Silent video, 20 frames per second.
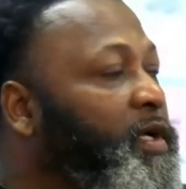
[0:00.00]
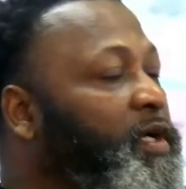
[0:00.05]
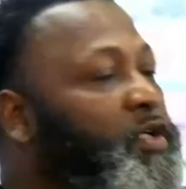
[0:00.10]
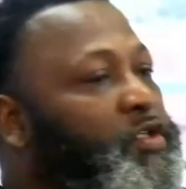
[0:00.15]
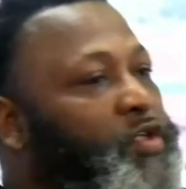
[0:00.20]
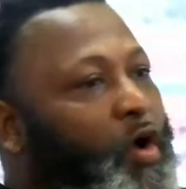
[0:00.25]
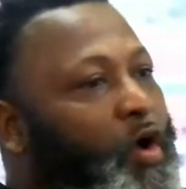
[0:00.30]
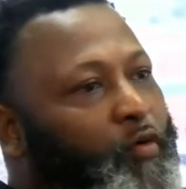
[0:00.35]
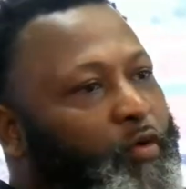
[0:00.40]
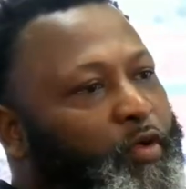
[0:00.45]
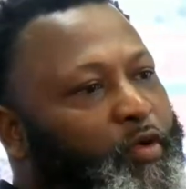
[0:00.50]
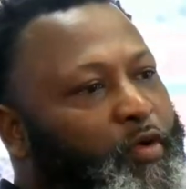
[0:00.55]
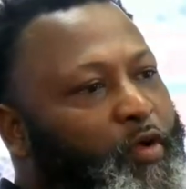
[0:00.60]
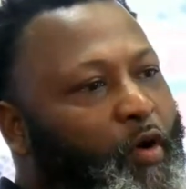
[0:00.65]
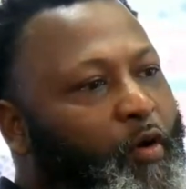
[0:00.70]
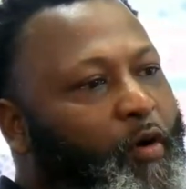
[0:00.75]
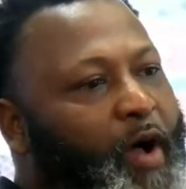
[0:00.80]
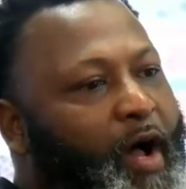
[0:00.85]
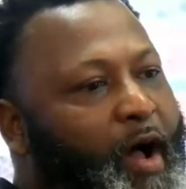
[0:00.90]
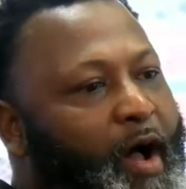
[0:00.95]
So,
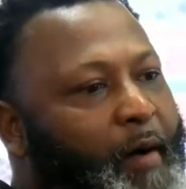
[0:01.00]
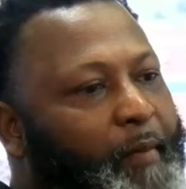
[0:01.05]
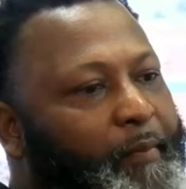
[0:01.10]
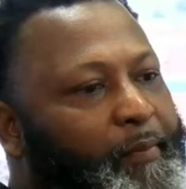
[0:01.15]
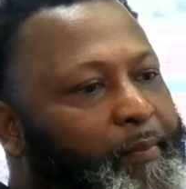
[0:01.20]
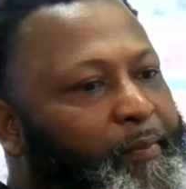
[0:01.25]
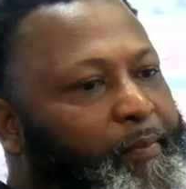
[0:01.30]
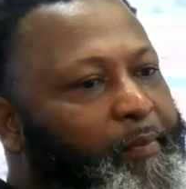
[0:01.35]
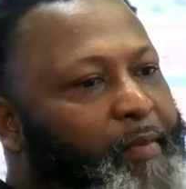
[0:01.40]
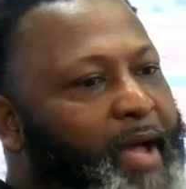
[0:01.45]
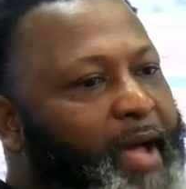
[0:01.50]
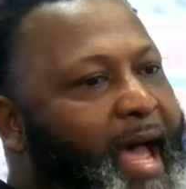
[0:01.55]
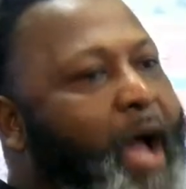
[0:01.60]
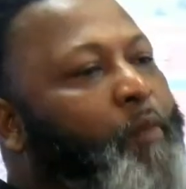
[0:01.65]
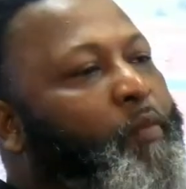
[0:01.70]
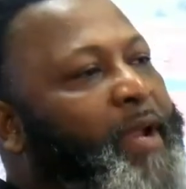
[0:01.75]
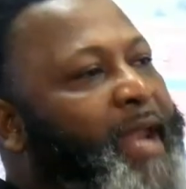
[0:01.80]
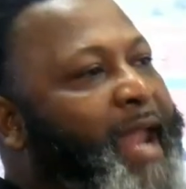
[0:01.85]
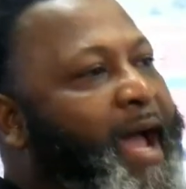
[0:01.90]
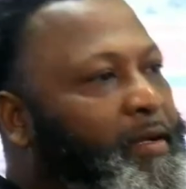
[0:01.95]
I
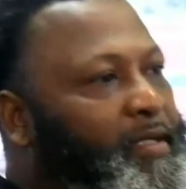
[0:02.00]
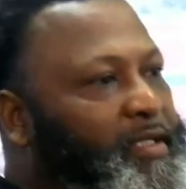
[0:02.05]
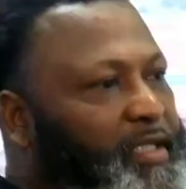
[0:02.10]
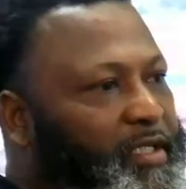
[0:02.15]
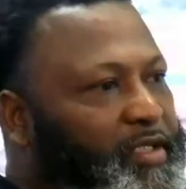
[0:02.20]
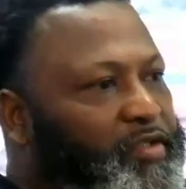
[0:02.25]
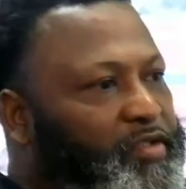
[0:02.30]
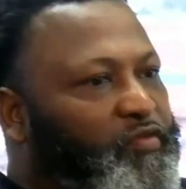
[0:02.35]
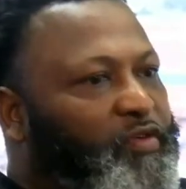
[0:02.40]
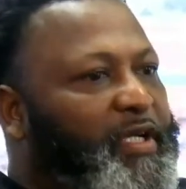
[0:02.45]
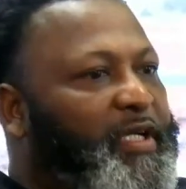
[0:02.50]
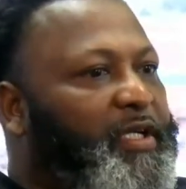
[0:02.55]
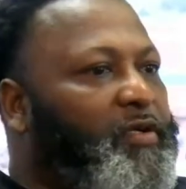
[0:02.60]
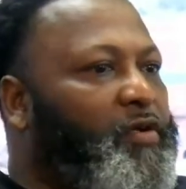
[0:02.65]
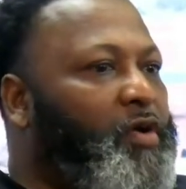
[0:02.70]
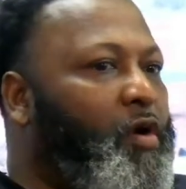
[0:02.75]
went out to the streets.